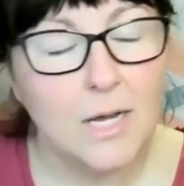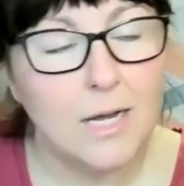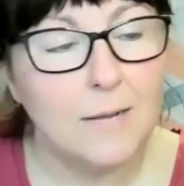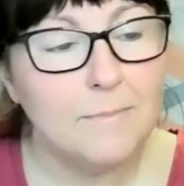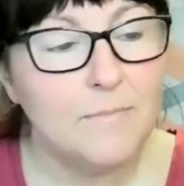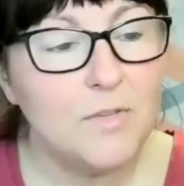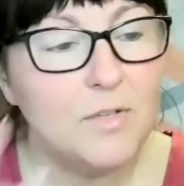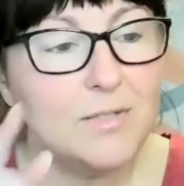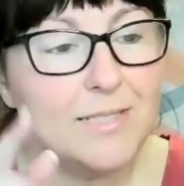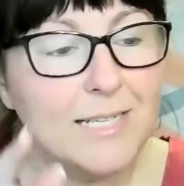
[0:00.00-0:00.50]

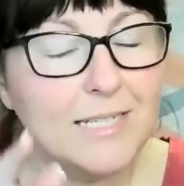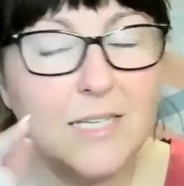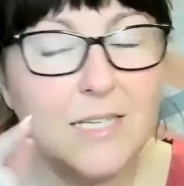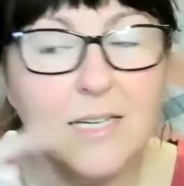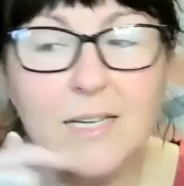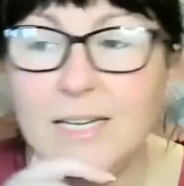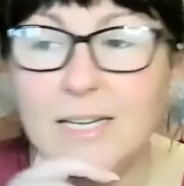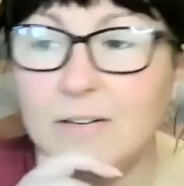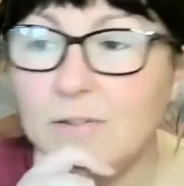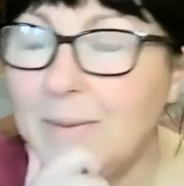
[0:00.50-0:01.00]
You said
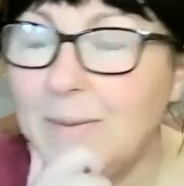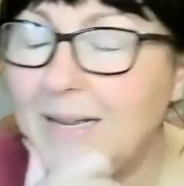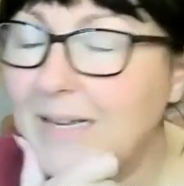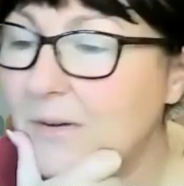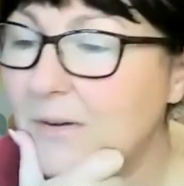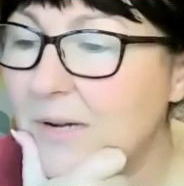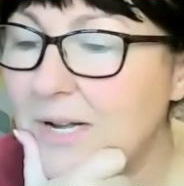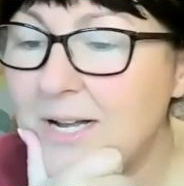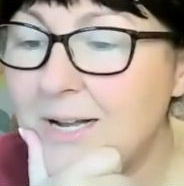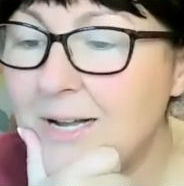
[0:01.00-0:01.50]
earlier
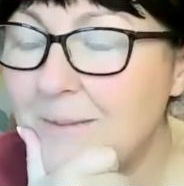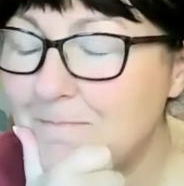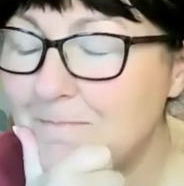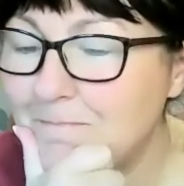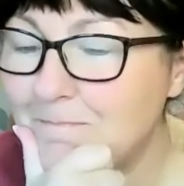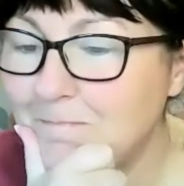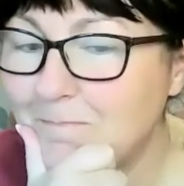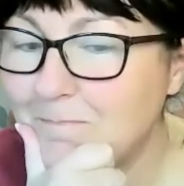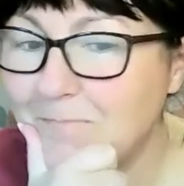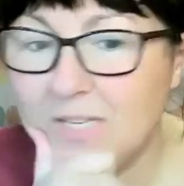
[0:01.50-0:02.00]
about
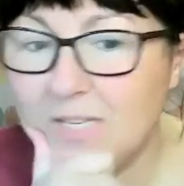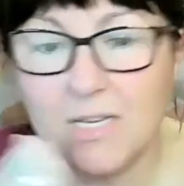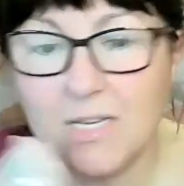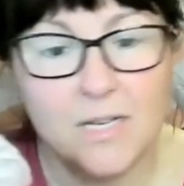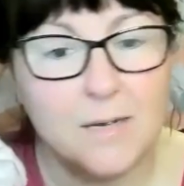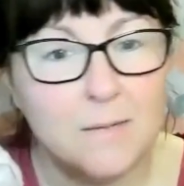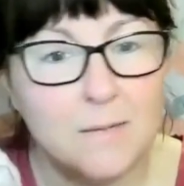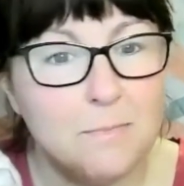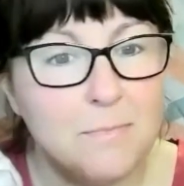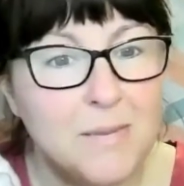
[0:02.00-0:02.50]

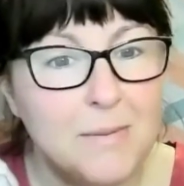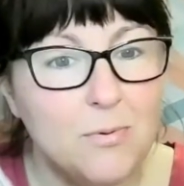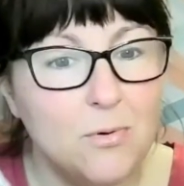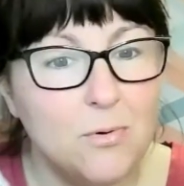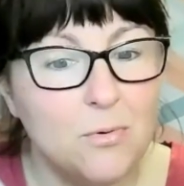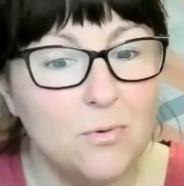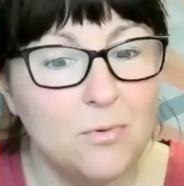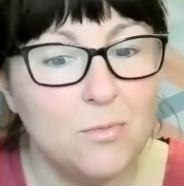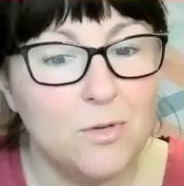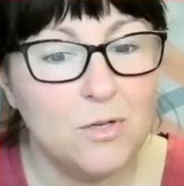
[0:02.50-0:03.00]

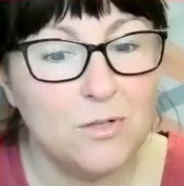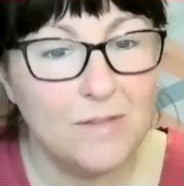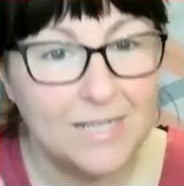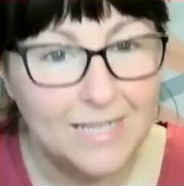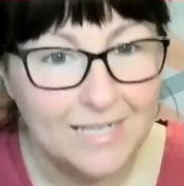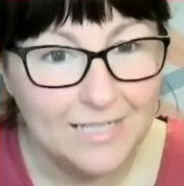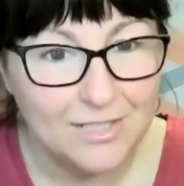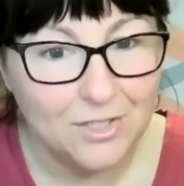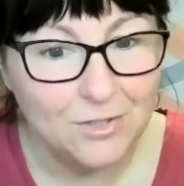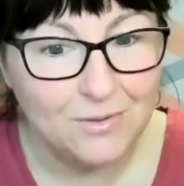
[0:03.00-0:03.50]
people
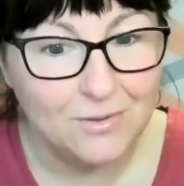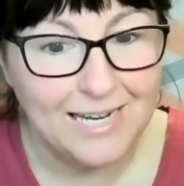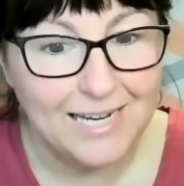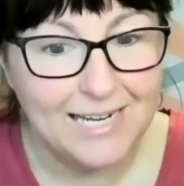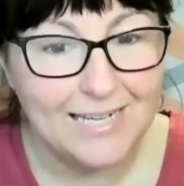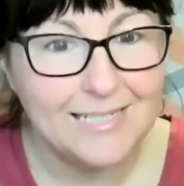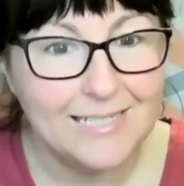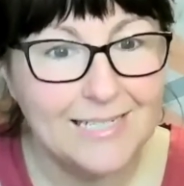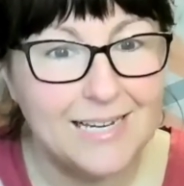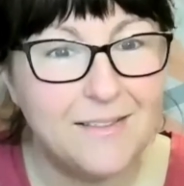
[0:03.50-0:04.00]
think it's too
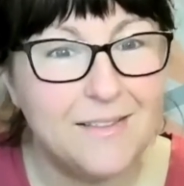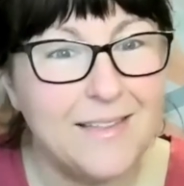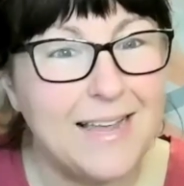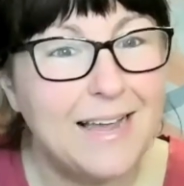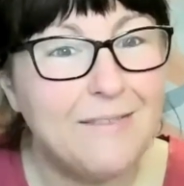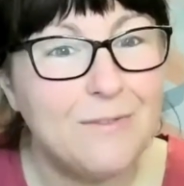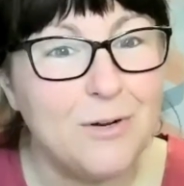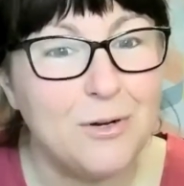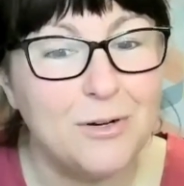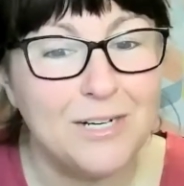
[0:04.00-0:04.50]
late and that they
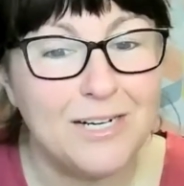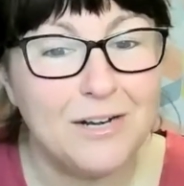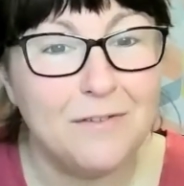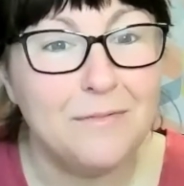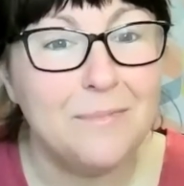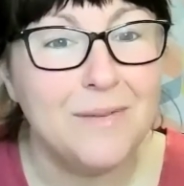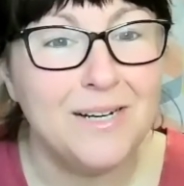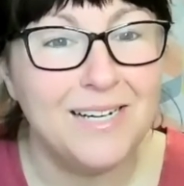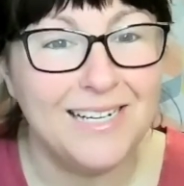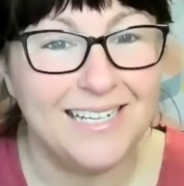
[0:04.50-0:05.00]
haven't got
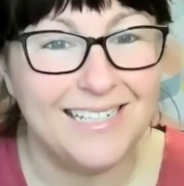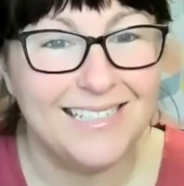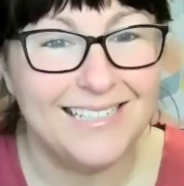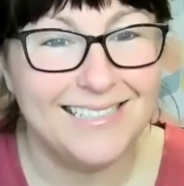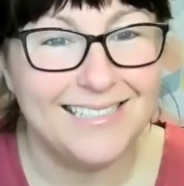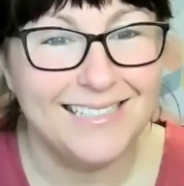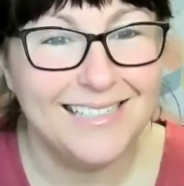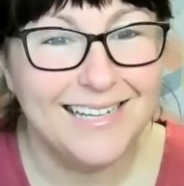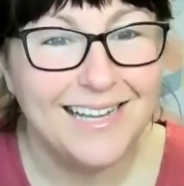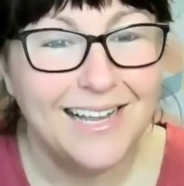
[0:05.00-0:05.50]
enough money.